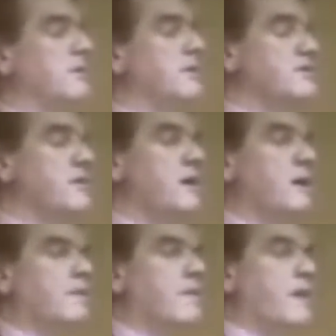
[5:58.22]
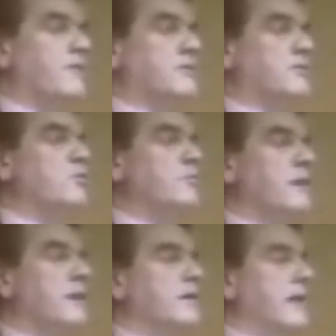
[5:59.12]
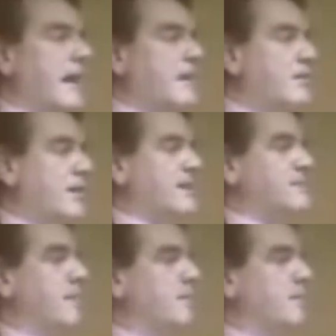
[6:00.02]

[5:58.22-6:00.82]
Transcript: the release of 2 million anthrax